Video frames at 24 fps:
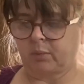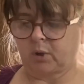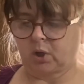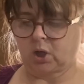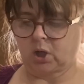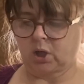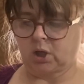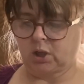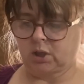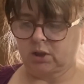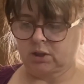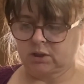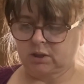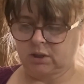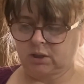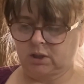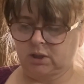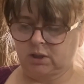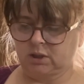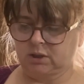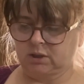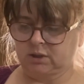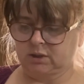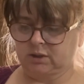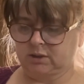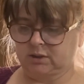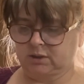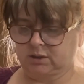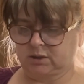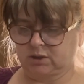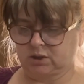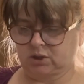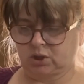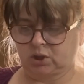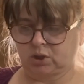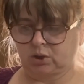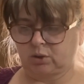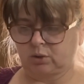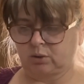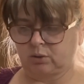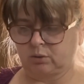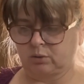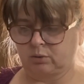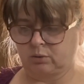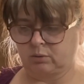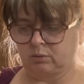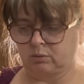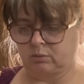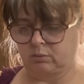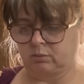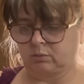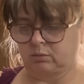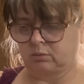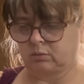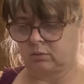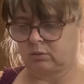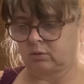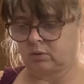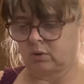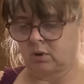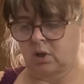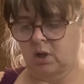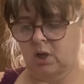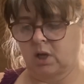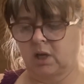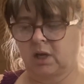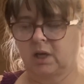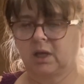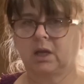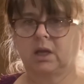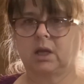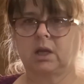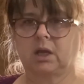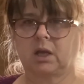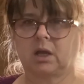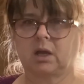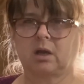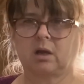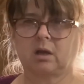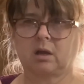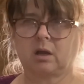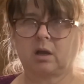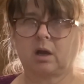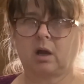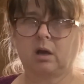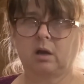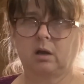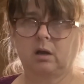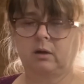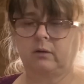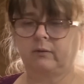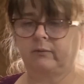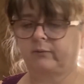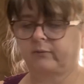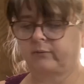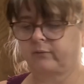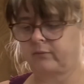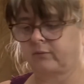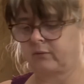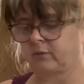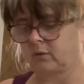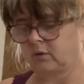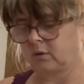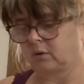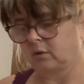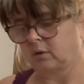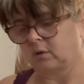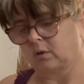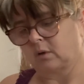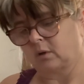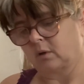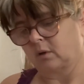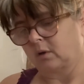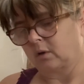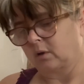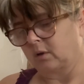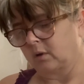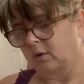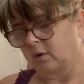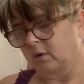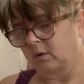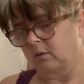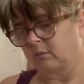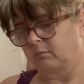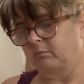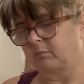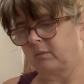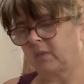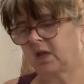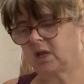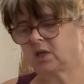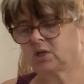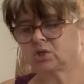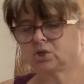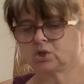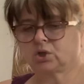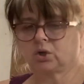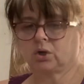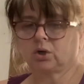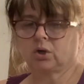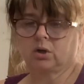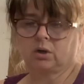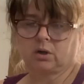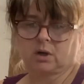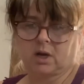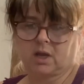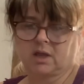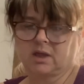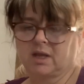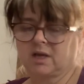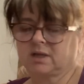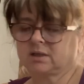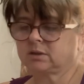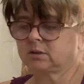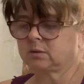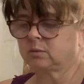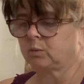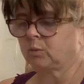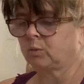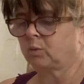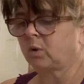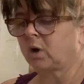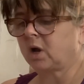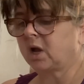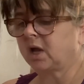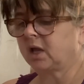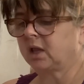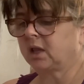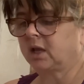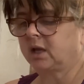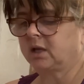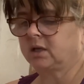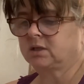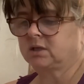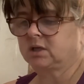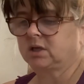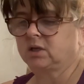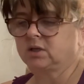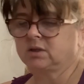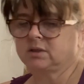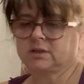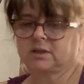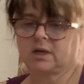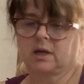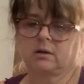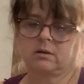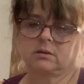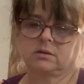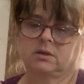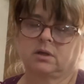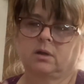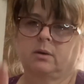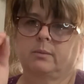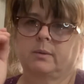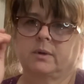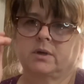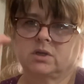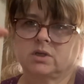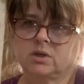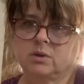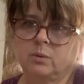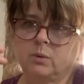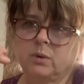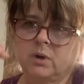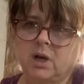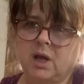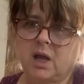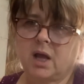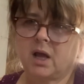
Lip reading: part is to kind of make sure, and that's why I like to use saddle soap, is you want to